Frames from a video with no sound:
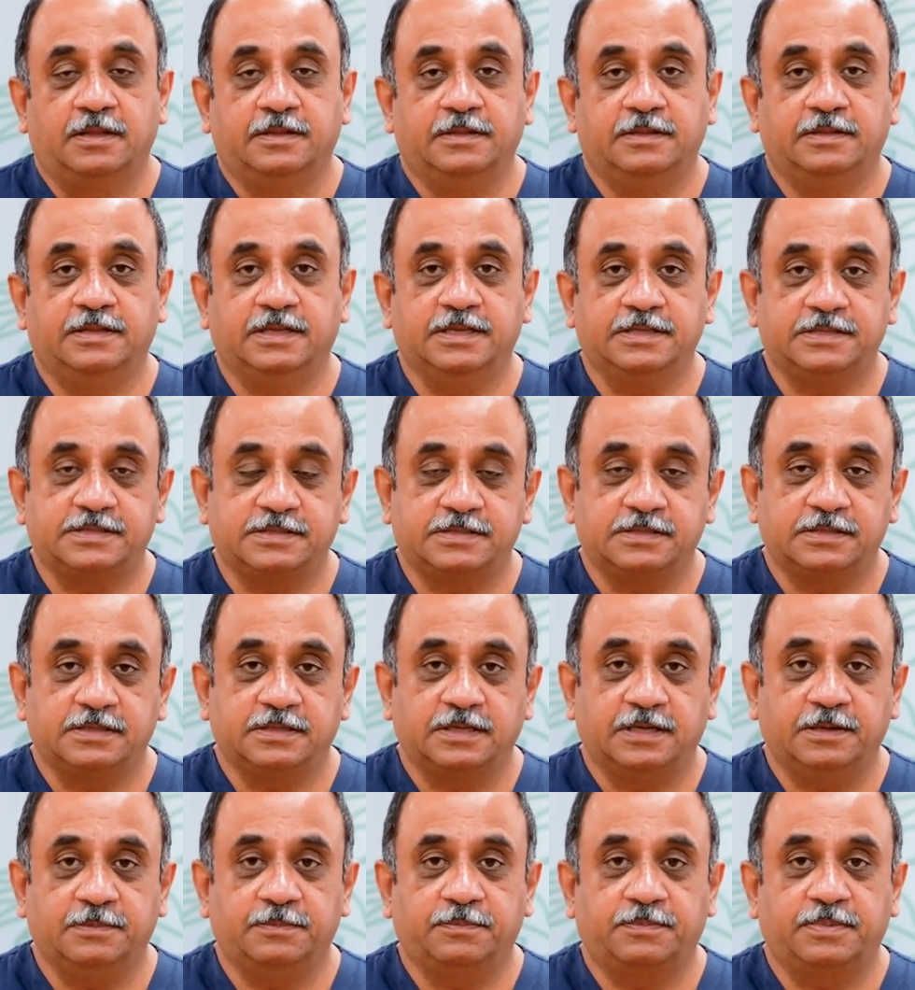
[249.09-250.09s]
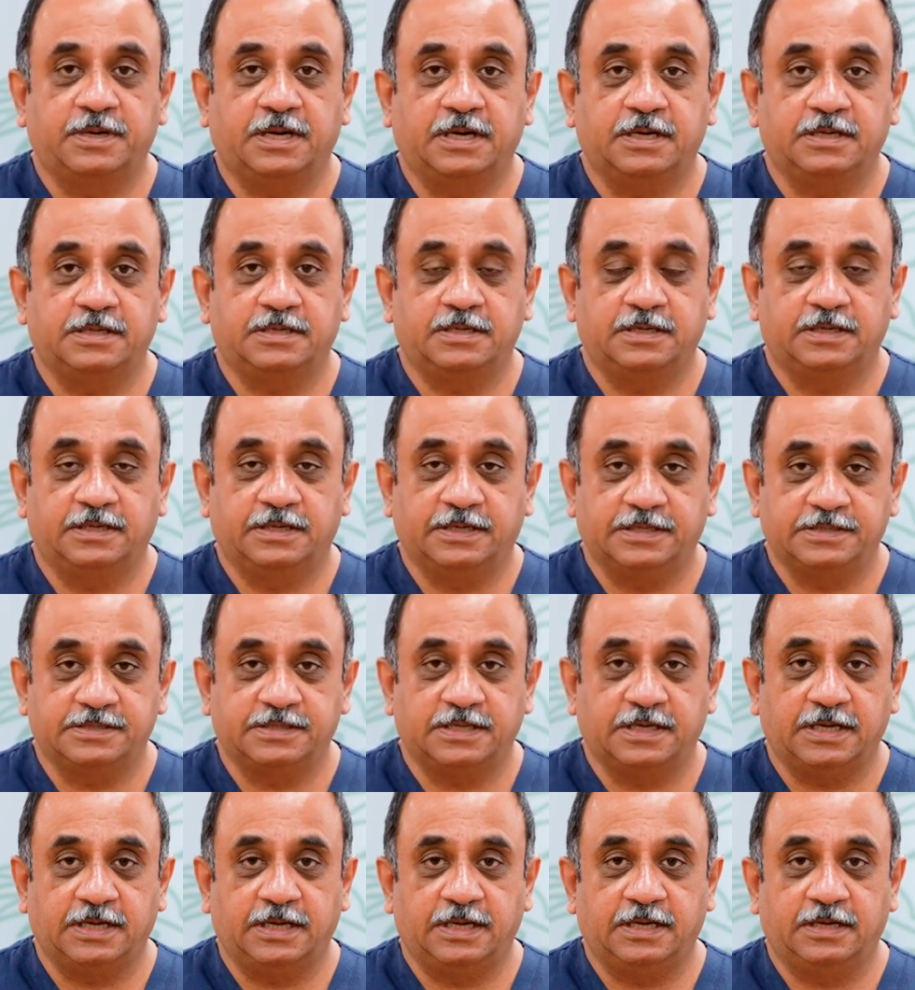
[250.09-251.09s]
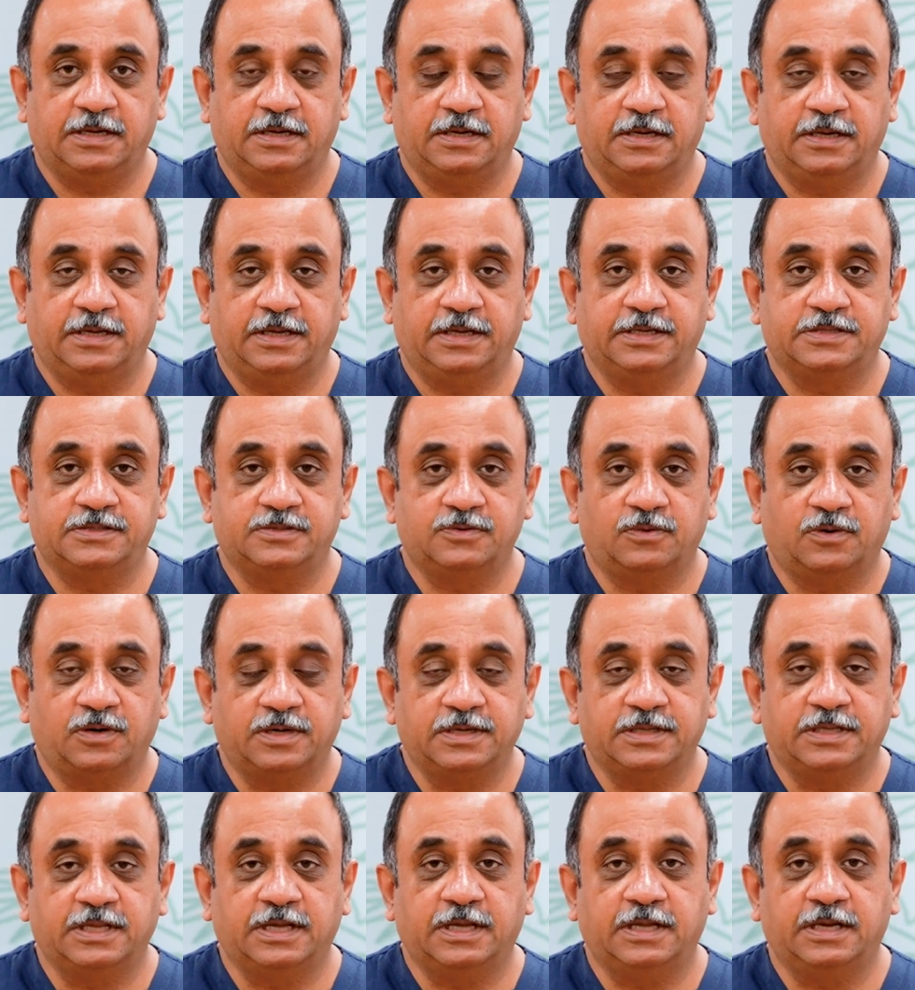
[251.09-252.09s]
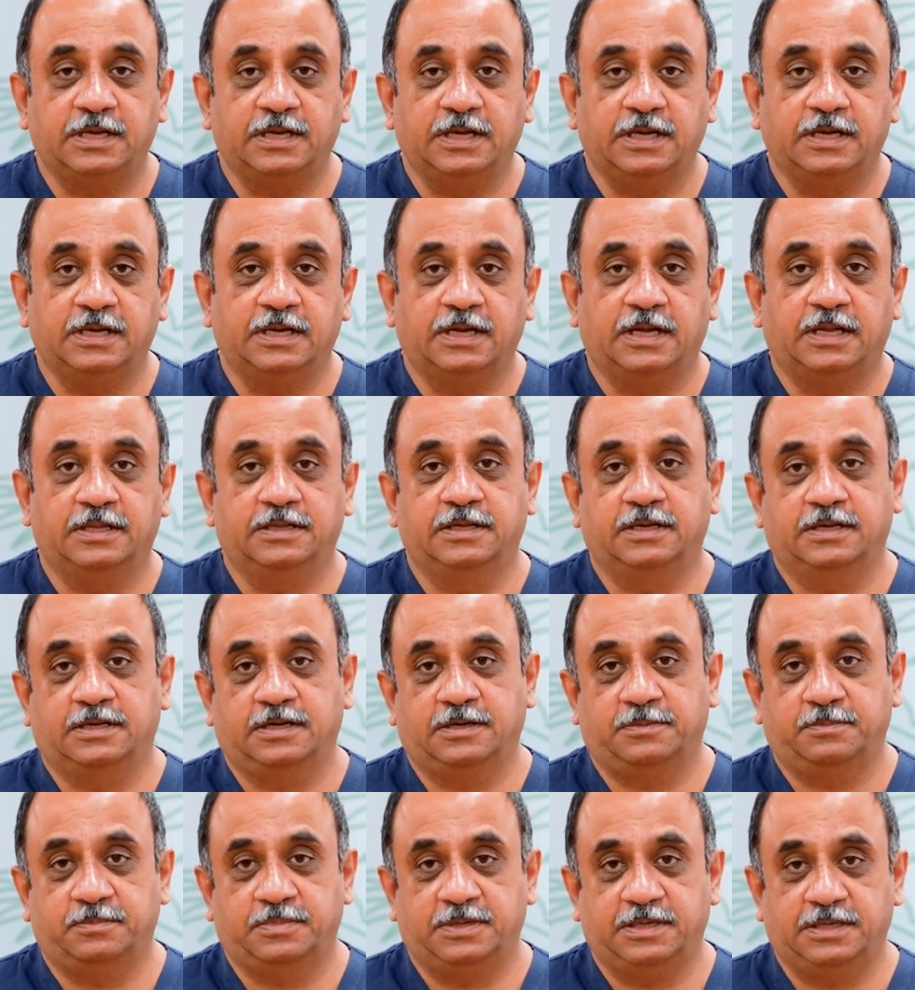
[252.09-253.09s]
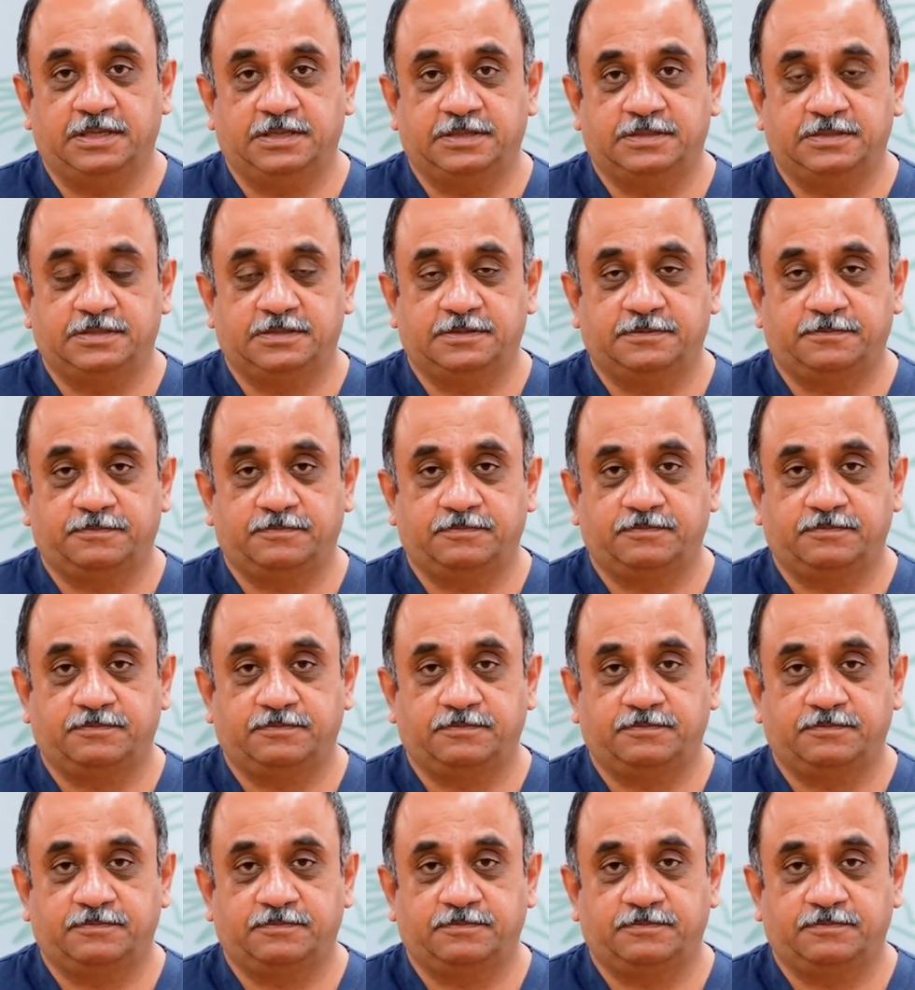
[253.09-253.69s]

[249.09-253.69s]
This implant design is not there in other companies.